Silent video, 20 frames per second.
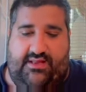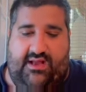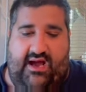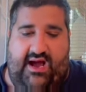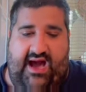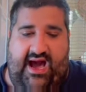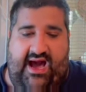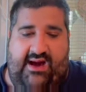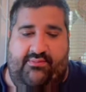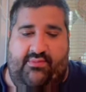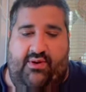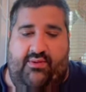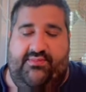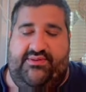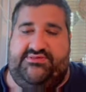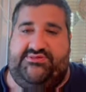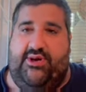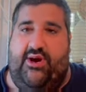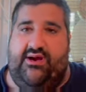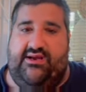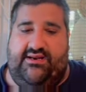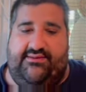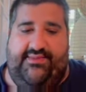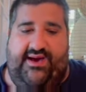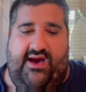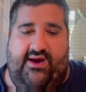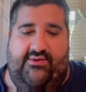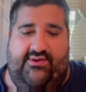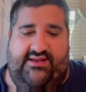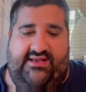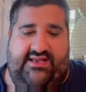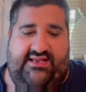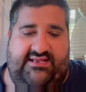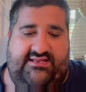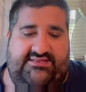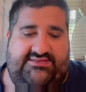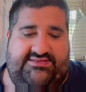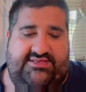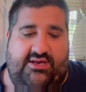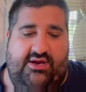I'm going to be talking about
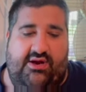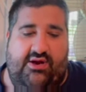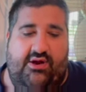is